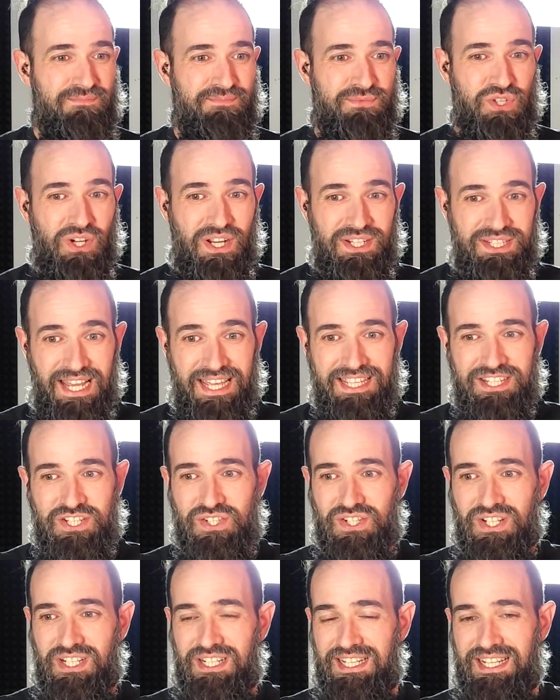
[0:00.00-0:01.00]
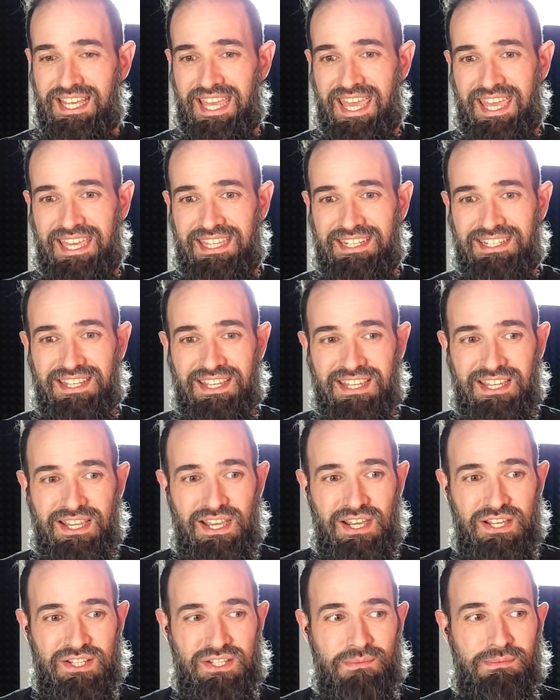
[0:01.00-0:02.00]
John Dykstra and
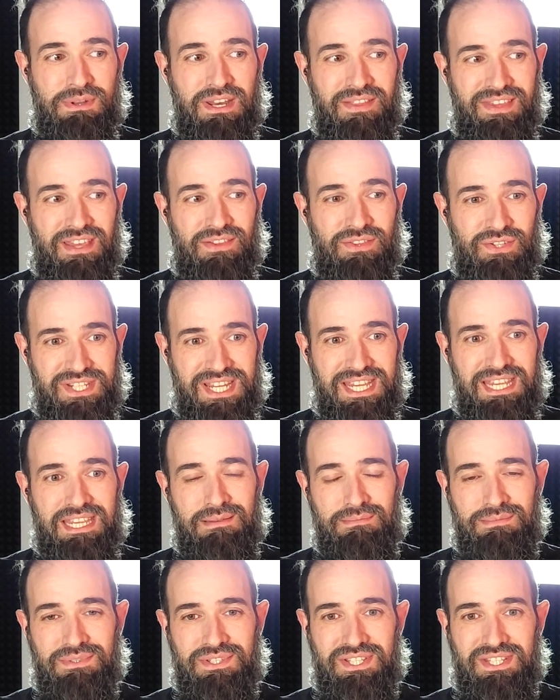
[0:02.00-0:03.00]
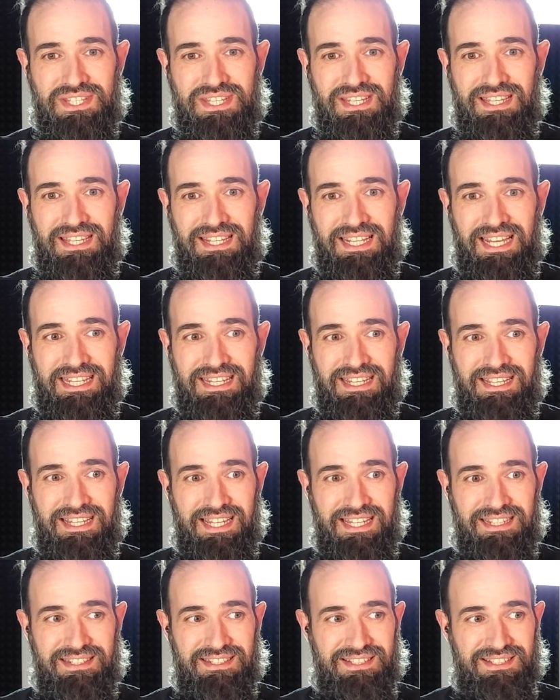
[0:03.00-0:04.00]
so many of the other teams
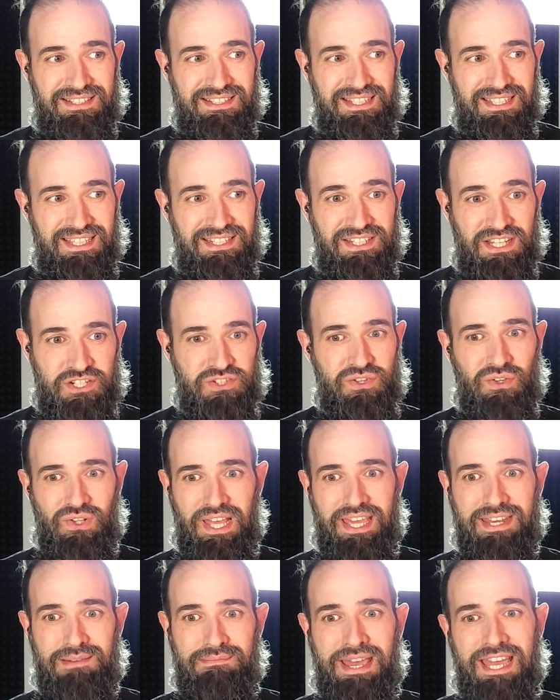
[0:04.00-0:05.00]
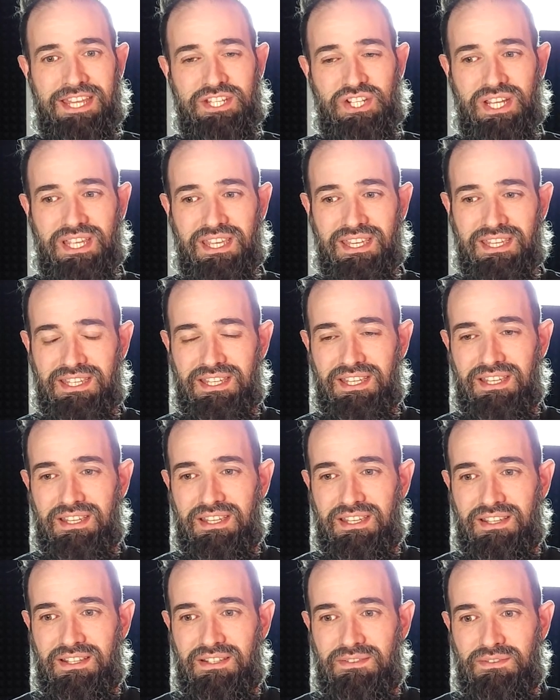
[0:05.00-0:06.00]
at Industrial Light and Magic
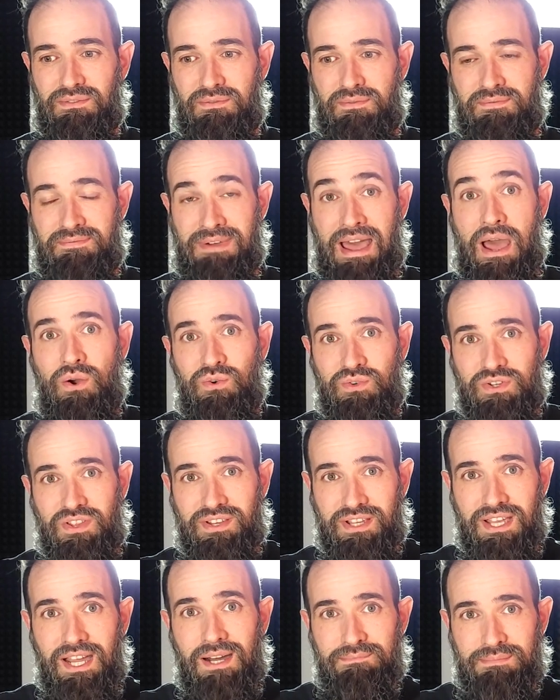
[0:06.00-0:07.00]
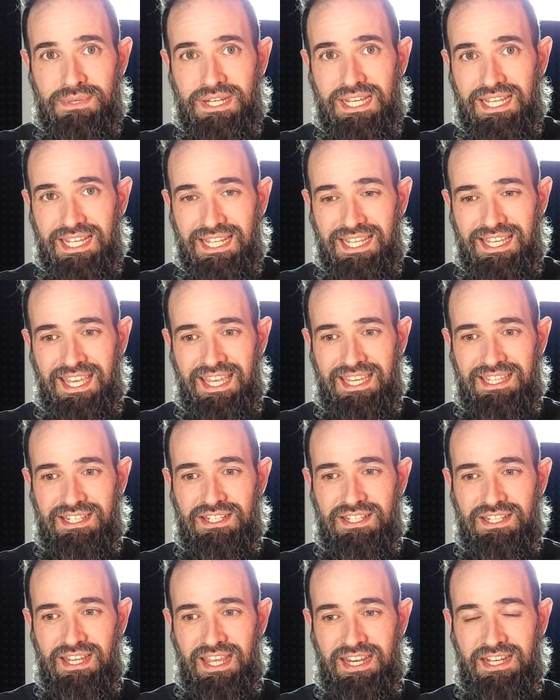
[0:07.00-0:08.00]
found the company
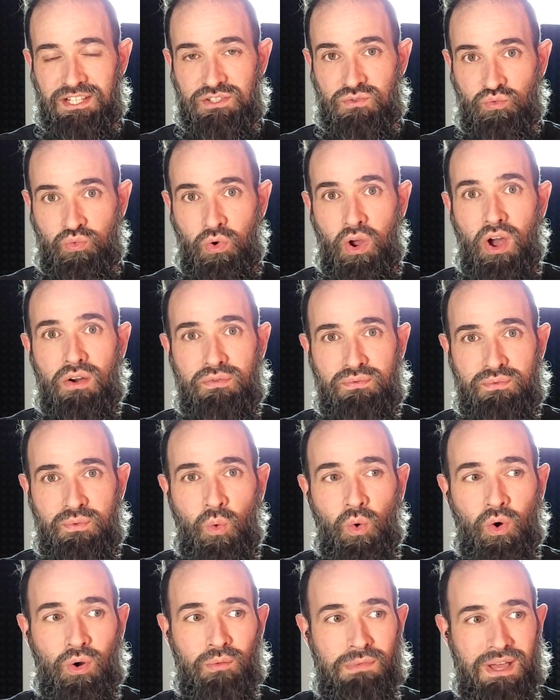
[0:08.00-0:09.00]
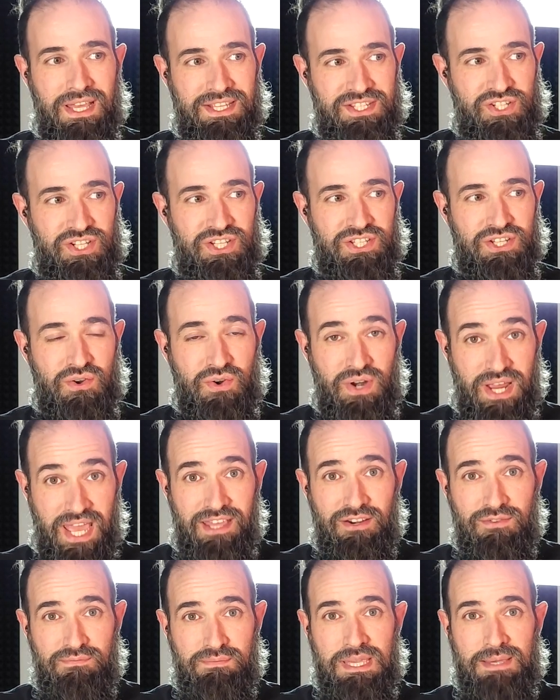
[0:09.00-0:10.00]
in its raw form as just
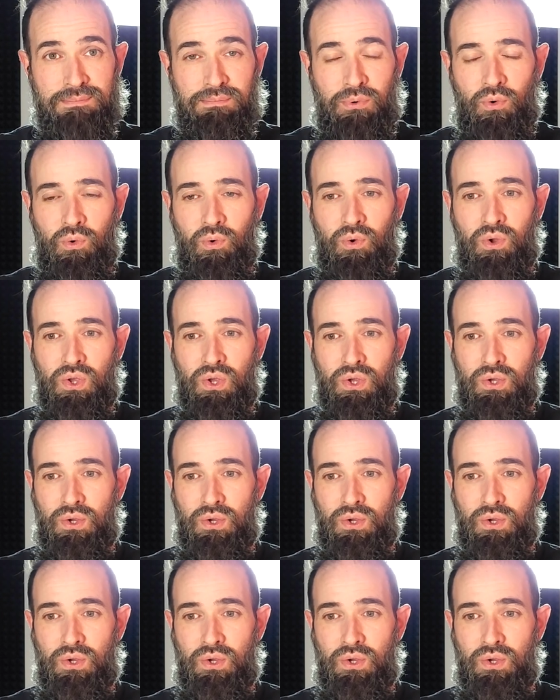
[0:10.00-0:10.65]
creative people